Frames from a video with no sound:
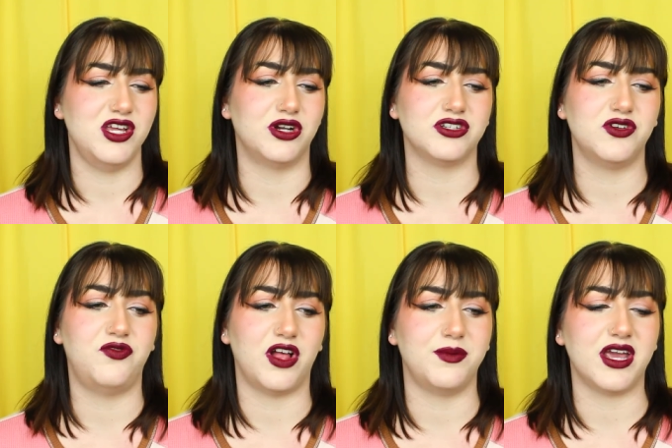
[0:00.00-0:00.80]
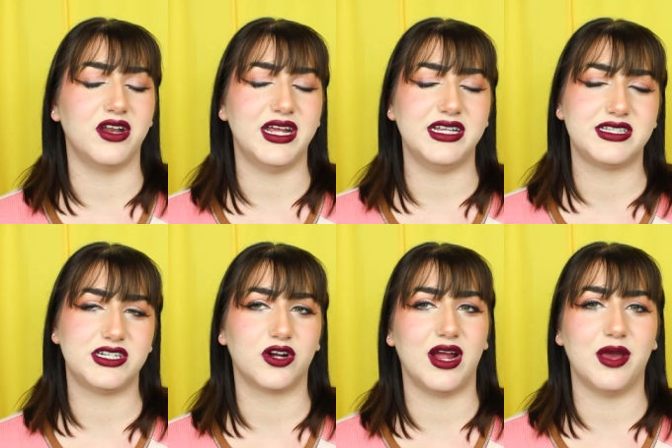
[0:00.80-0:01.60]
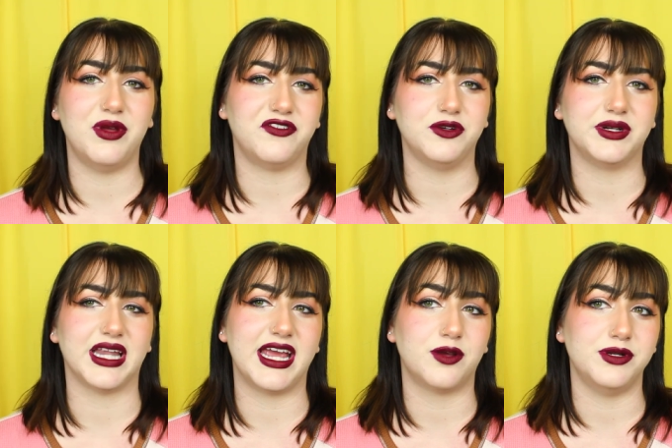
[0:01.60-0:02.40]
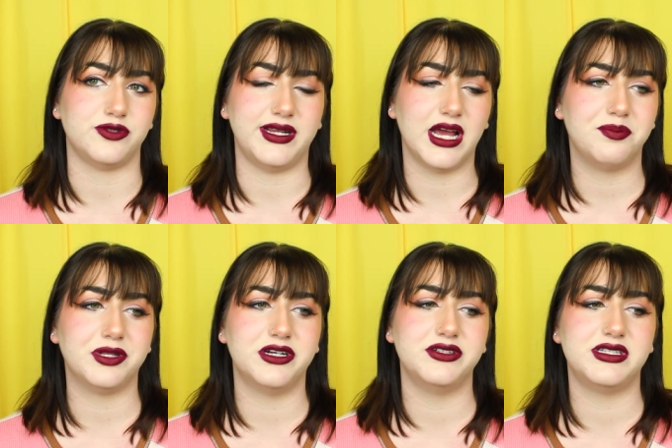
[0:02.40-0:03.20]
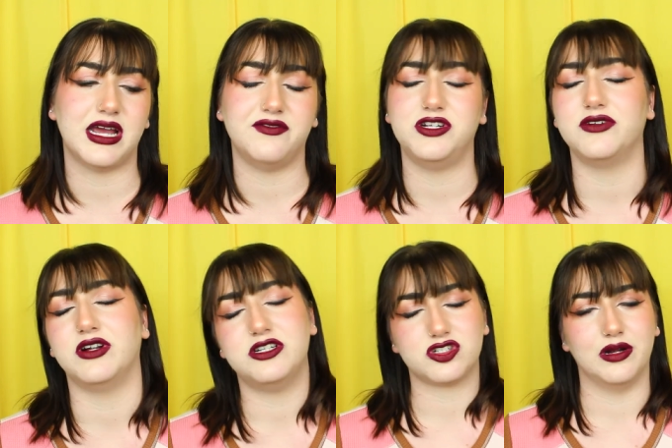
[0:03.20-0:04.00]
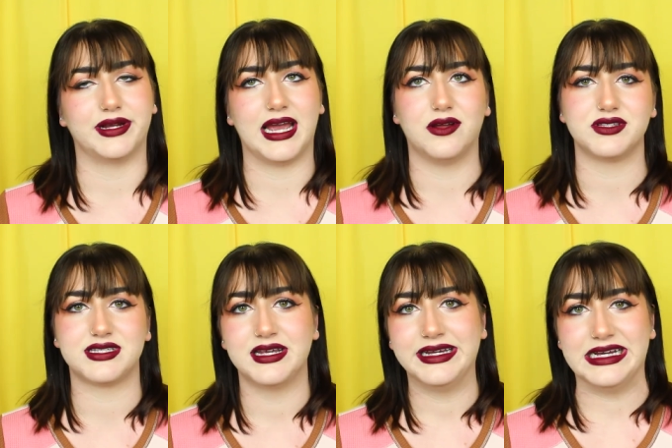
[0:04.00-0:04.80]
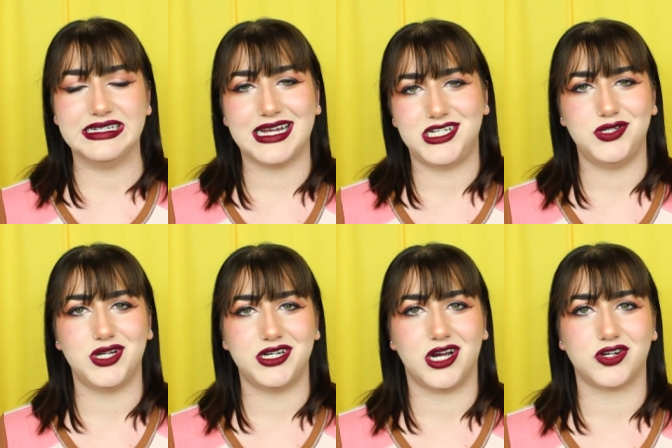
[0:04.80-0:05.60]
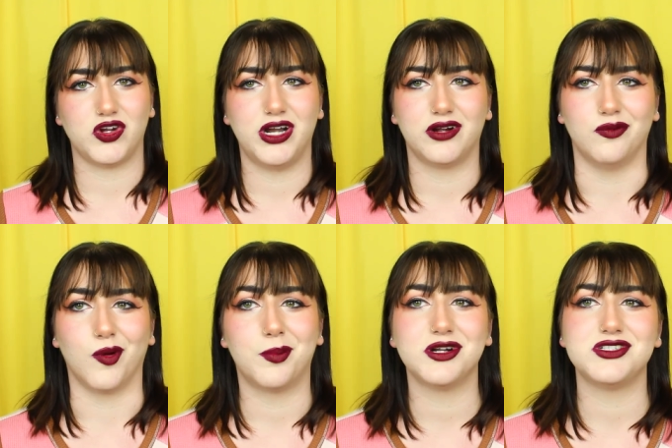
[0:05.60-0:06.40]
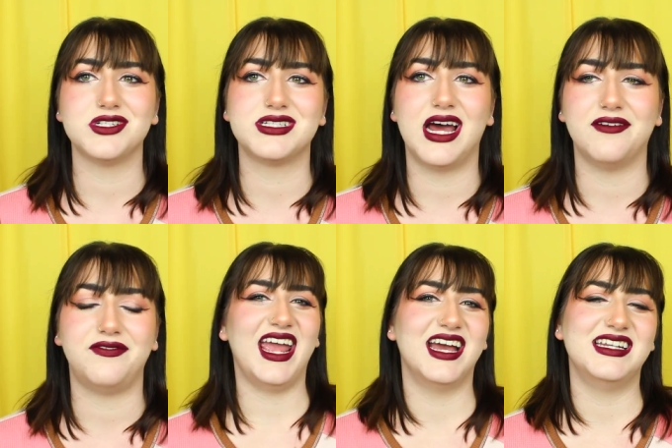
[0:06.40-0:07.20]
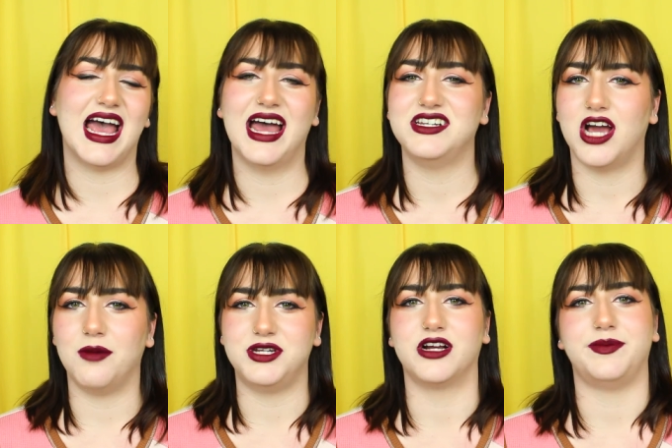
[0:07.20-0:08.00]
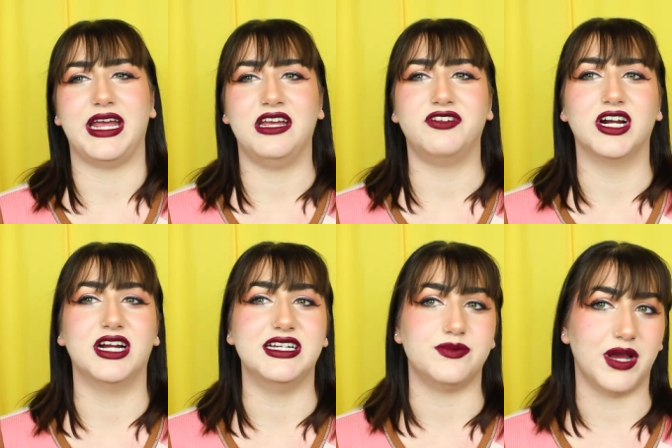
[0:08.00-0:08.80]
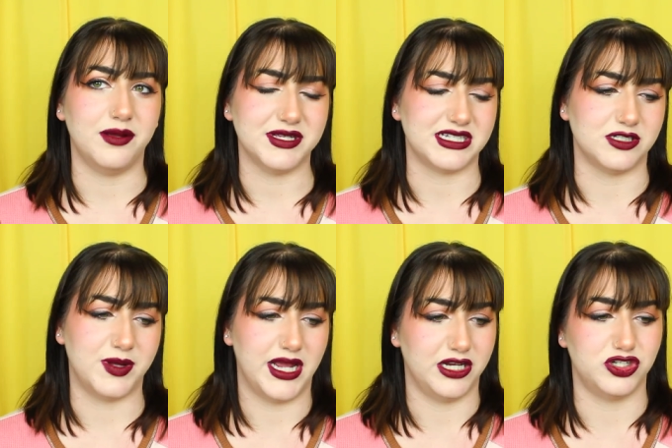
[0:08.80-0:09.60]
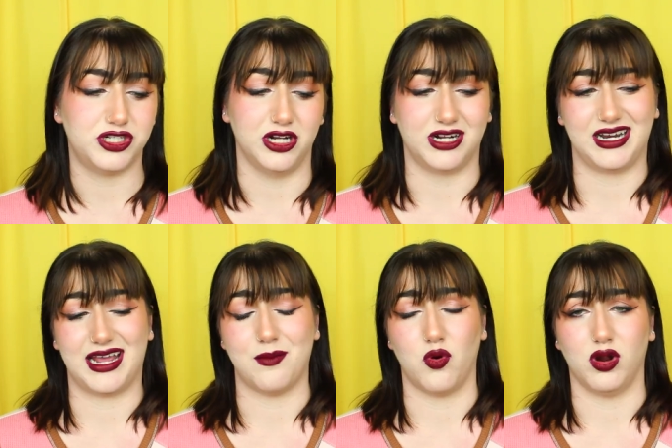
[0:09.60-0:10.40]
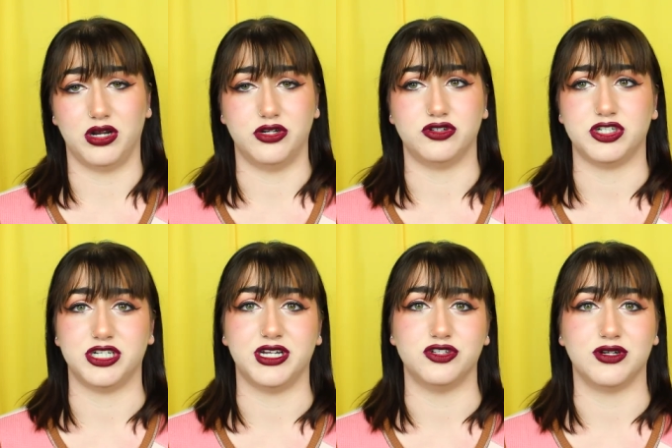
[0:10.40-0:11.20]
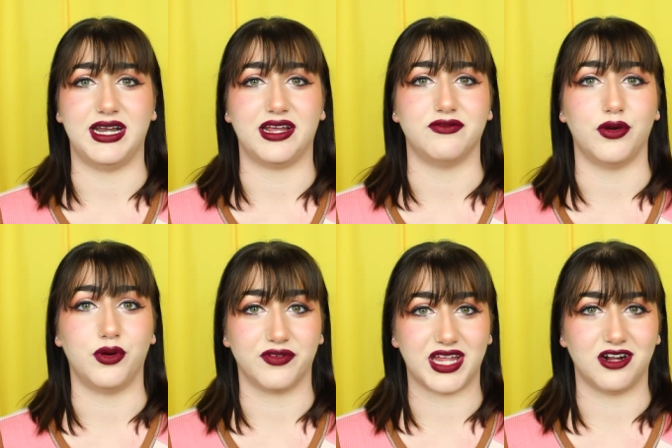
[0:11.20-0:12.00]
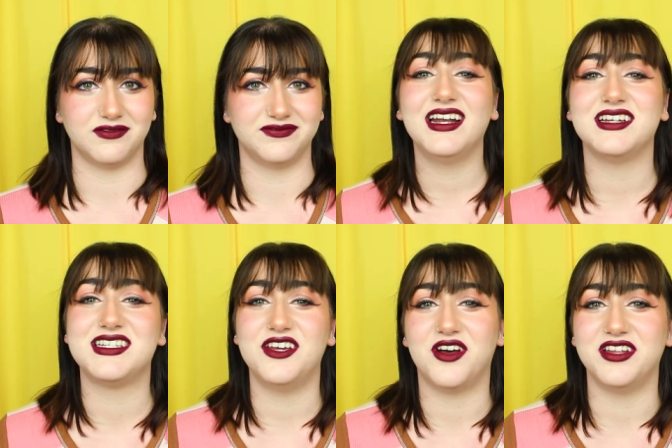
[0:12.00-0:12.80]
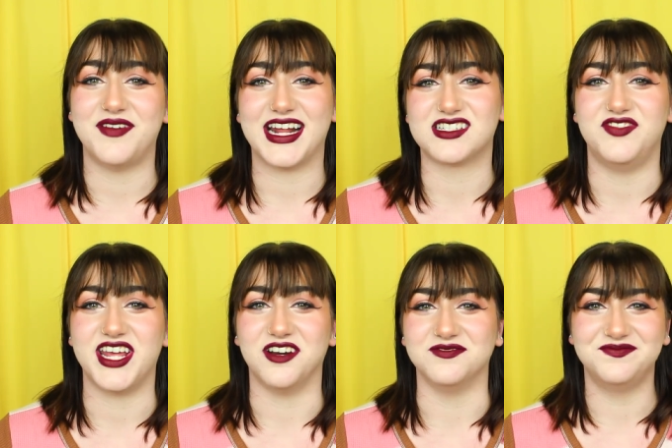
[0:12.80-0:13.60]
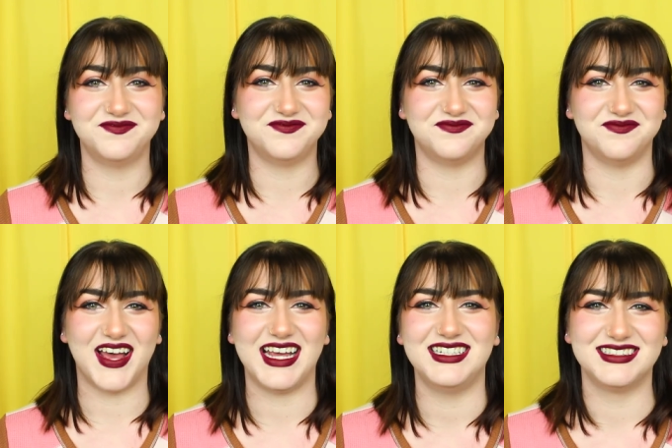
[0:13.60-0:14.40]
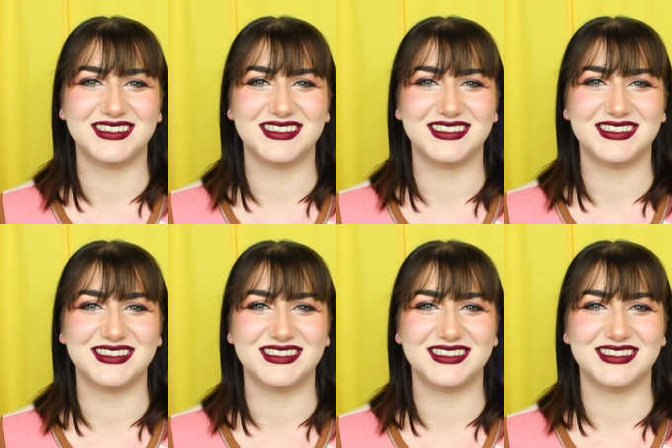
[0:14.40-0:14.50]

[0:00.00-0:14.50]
You can also follow me on Instagram if you would like between uploads. I have two different Instagram accounts, tattooed.dogtrainer for more personal stuff, and at Top Dog Behavior is my business page, so you're gonna get more nutrition and training info over there. And I'll see you all in my next video. Bye!